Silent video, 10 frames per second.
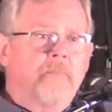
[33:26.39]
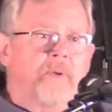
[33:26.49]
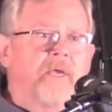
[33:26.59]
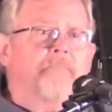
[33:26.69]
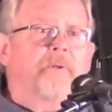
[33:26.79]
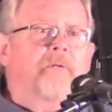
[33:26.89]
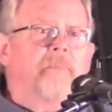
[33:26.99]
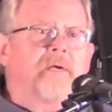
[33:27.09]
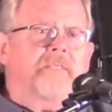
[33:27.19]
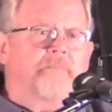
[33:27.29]
People
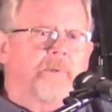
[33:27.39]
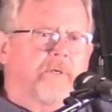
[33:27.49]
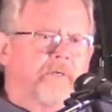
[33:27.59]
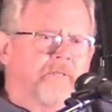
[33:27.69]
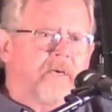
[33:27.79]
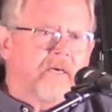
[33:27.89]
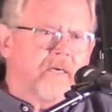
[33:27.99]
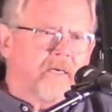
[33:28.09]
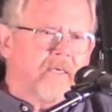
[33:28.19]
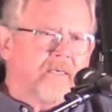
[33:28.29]
must be
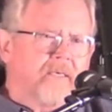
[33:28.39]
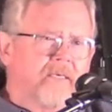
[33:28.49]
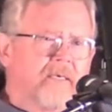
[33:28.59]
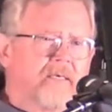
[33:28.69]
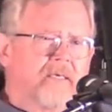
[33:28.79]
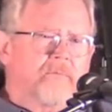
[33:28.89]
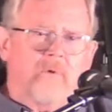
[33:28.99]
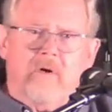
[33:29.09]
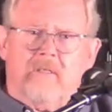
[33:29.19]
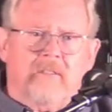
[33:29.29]
the
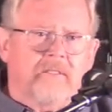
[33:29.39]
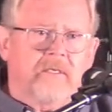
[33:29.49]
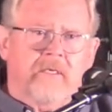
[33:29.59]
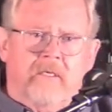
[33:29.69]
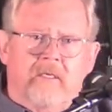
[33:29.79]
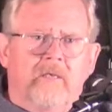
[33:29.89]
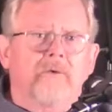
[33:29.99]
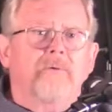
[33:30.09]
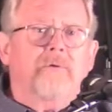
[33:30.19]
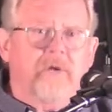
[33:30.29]
worst thing
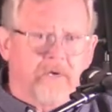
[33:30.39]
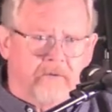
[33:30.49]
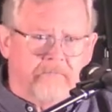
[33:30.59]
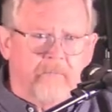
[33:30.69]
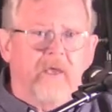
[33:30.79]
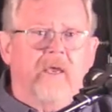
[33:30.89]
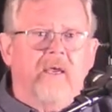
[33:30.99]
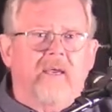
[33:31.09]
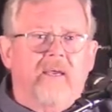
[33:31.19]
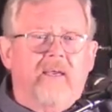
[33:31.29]
you have
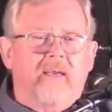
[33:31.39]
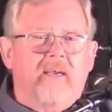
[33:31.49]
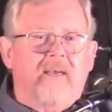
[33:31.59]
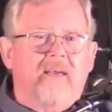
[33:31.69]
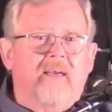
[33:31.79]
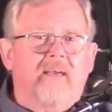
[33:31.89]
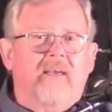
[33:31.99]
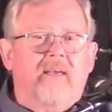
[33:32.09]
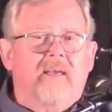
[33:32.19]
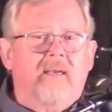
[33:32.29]

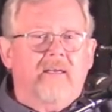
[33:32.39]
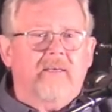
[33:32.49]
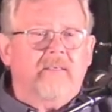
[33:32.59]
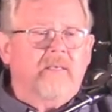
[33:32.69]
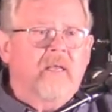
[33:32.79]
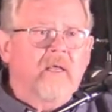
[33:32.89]
made.